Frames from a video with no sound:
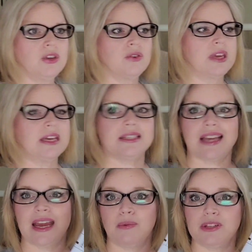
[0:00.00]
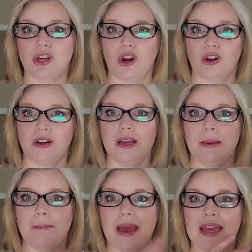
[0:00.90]
You get a return
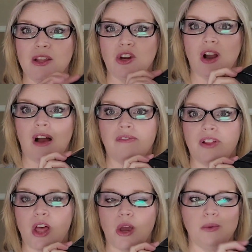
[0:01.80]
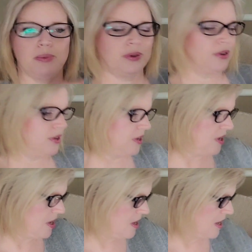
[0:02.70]
mailer envelope
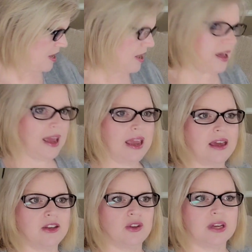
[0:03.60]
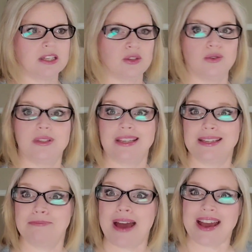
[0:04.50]
and you get to
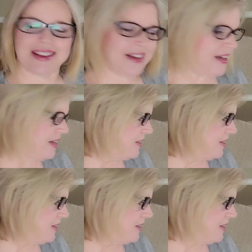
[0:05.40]
send it back.